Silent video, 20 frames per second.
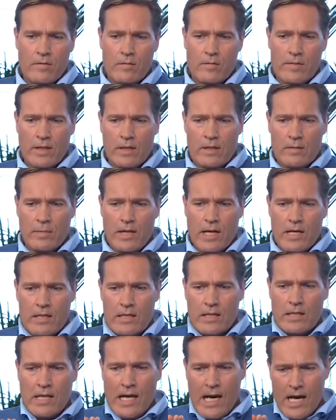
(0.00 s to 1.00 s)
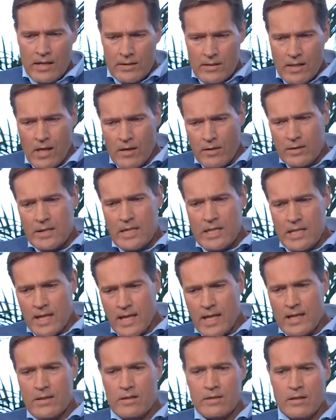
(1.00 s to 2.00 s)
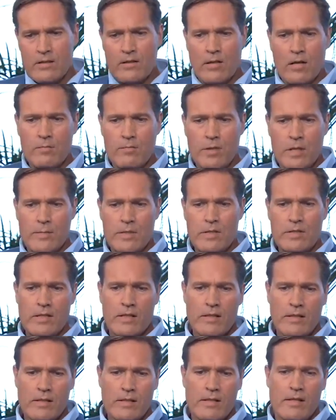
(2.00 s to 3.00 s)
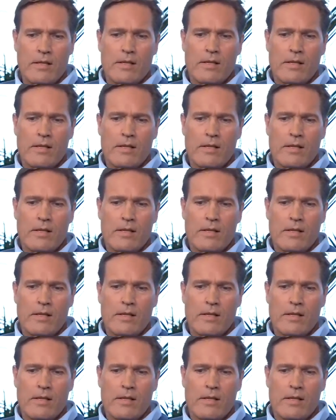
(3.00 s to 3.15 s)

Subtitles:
So we try to keep that price low, that everybody can afford.